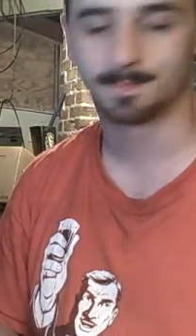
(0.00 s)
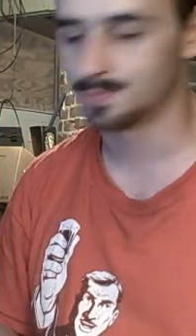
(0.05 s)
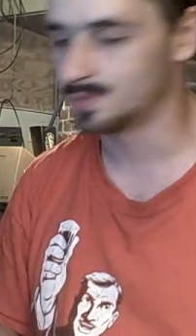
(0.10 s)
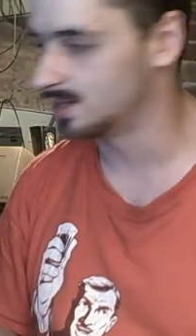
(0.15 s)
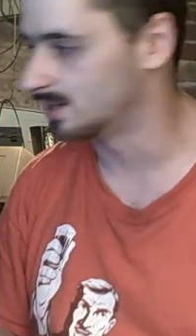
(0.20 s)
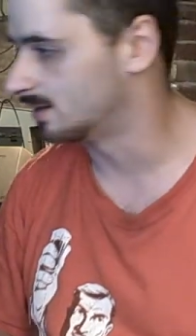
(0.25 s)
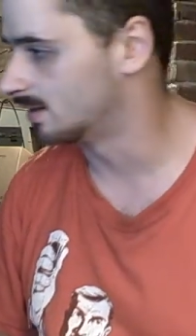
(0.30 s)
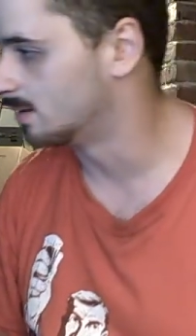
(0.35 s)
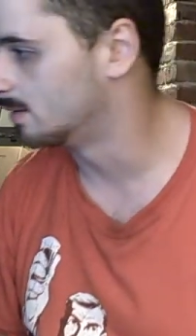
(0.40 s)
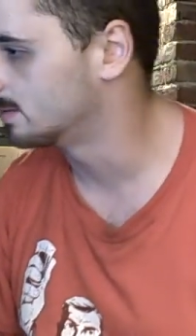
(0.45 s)

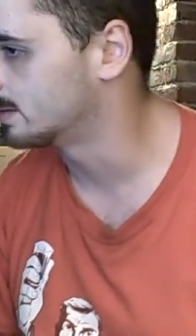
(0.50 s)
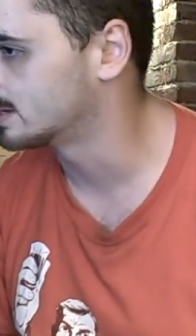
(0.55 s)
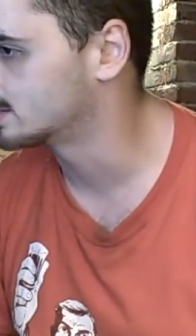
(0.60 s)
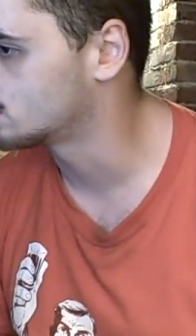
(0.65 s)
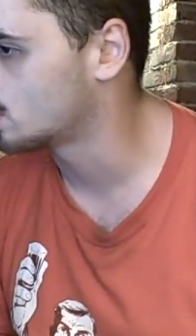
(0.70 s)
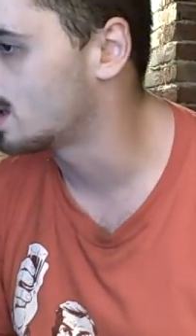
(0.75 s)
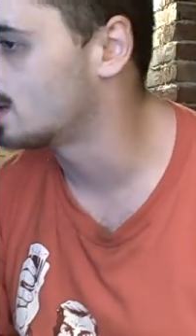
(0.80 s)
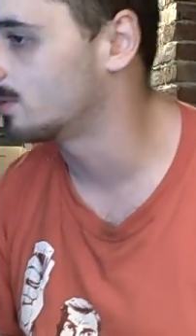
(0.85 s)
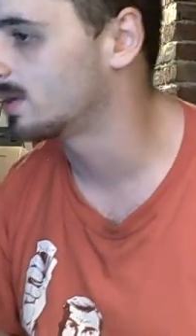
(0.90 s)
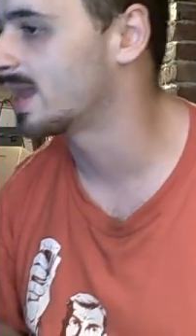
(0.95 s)

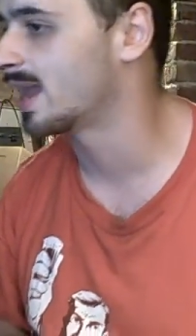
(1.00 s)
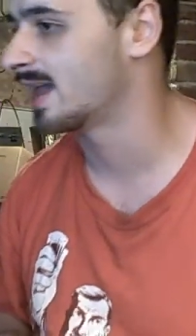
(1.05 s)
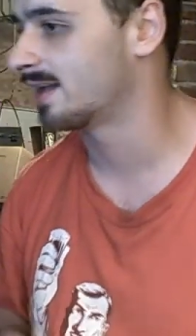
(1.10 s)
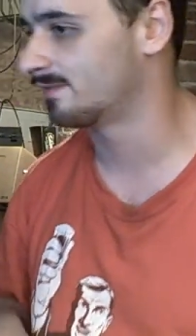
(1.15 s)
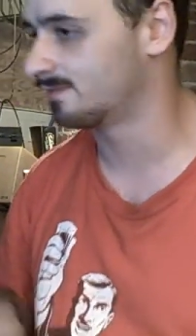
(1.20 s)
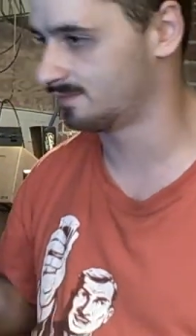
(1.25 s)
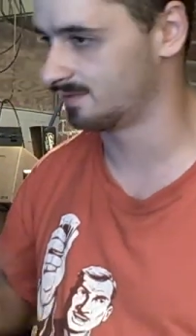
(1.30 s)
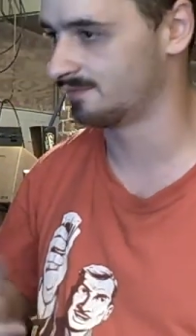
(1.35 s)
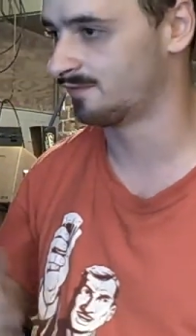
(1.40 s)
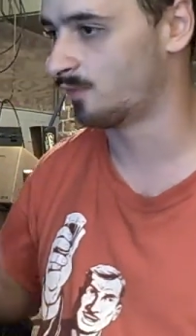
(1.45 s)
That's why we
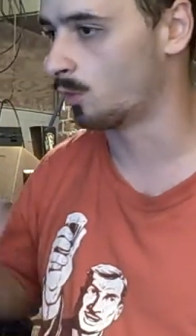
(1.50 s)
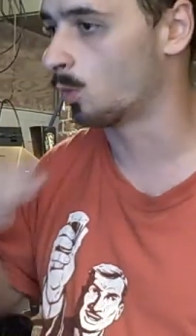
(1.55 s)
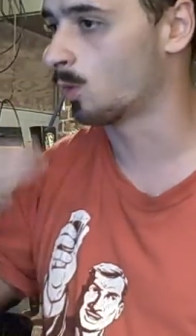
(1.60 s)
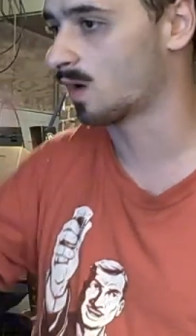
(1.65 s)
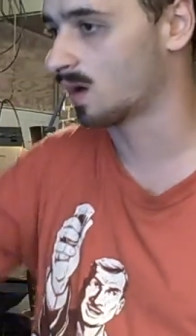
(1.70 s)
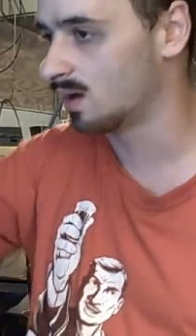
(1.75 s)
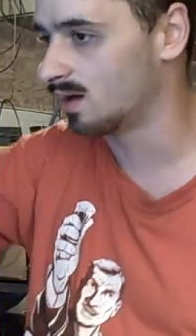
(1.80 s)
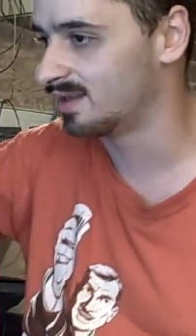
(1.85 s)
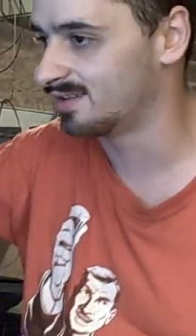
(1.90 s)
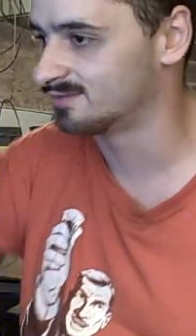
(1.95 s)
have the
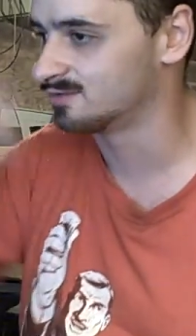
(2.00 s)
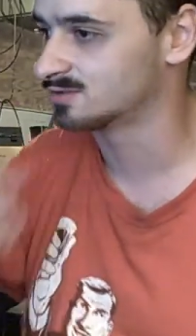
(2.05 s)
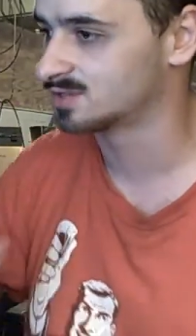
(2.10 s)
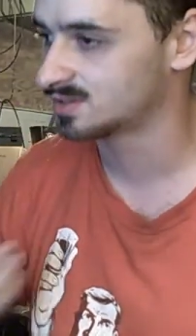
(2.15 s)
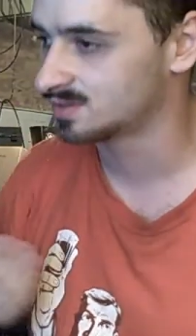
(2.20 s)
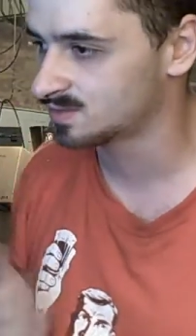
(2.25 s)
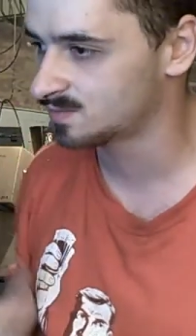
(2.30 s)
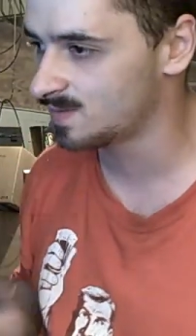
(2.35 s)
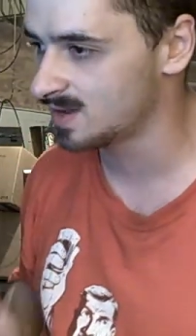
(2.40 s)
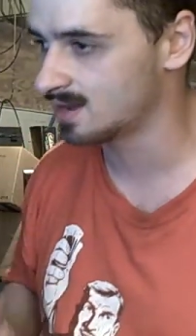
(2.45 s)
4 levels
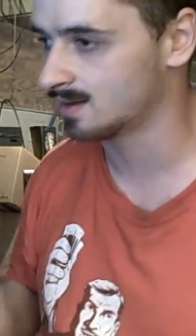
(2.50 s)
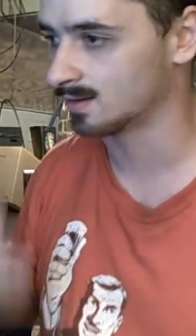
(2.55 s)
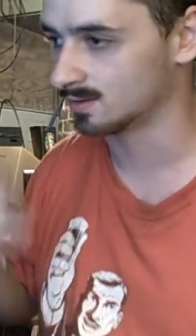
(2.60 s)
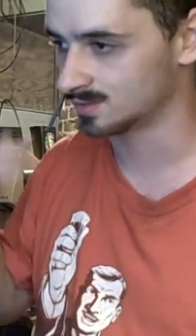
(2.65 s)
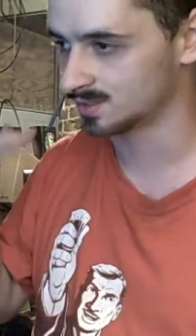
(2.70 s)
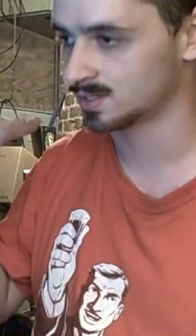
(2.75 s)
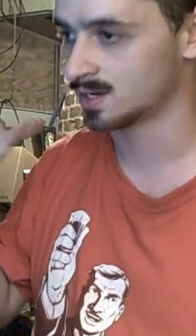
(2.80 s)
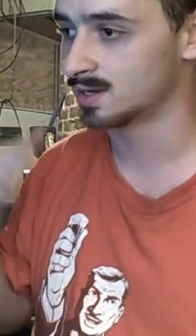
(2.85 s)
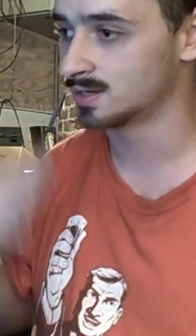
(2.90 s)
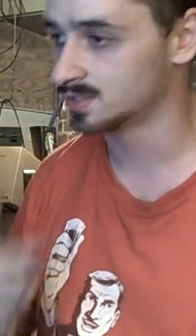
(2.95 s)
of
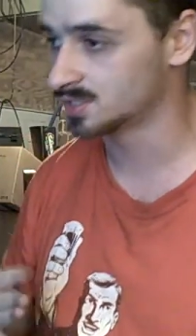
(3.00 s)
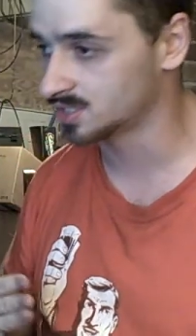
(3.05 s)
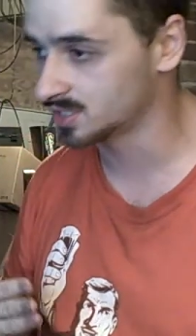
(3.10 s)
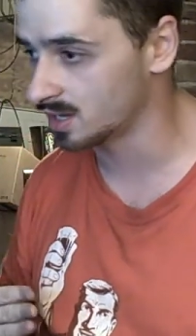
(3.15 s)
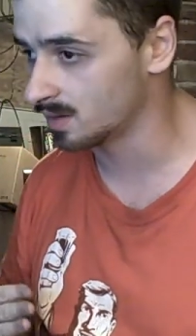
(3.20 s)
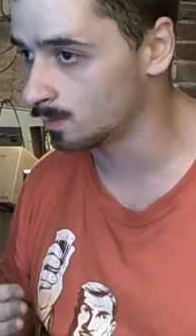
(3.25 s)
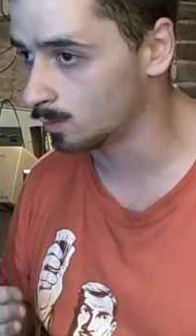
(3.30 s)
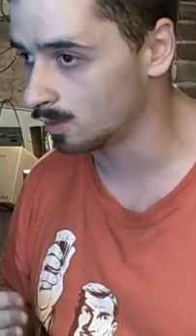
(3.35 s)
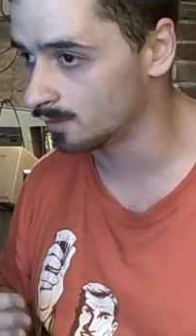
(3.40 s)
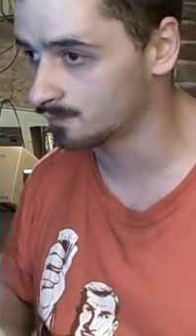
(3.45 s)
speakers:
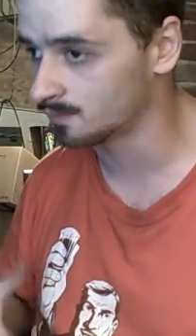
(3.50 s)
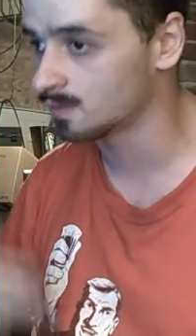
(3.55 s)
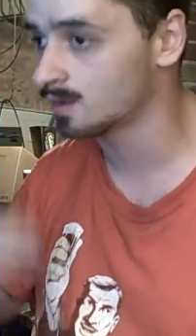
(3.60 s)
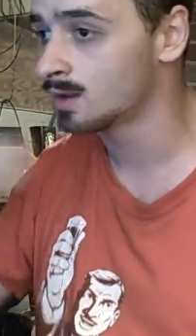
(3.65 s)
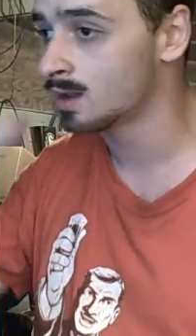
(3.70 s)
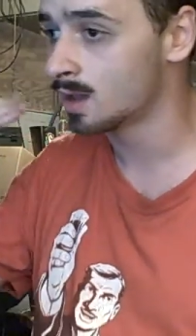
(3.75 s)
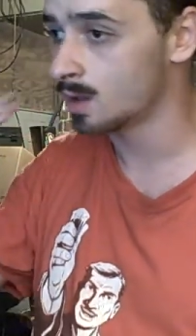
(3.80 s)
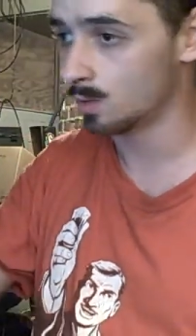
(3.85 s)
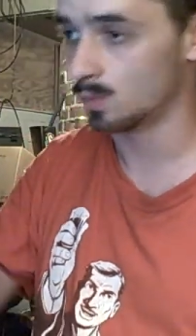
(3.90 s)
subwoofer,